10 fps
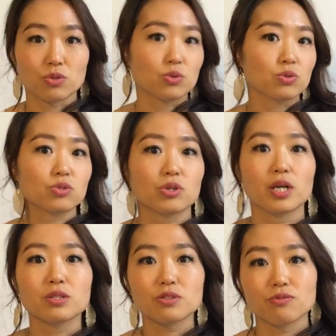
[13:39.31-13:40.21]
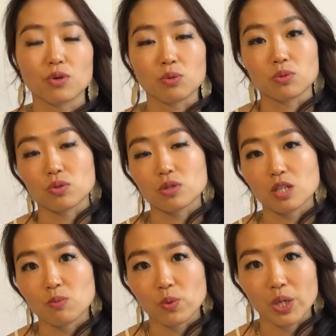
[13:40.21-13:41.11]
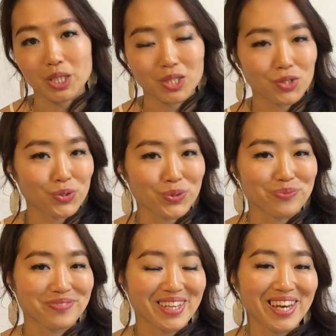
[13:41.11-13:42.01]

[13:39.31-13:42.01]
to transform to someone new,